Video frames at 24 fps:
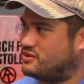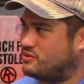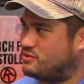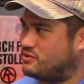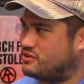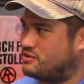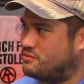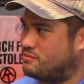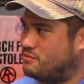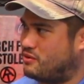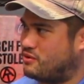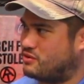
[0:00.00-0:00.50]
or
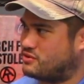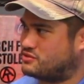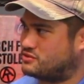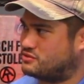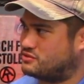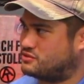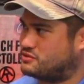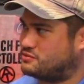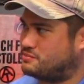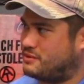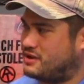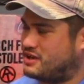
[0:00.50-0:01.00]
the Marshall
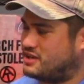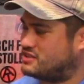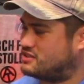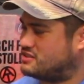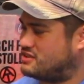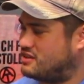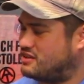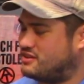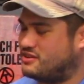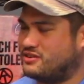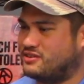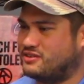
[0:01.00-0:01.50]
Space
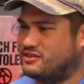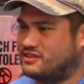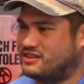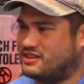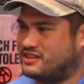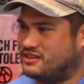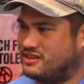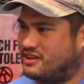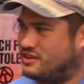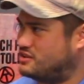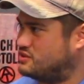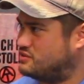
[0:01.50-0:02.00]
Center
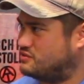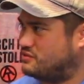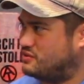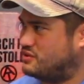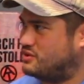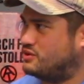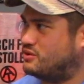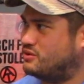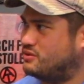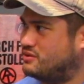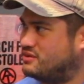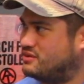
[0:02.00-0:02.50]
in Huntsville.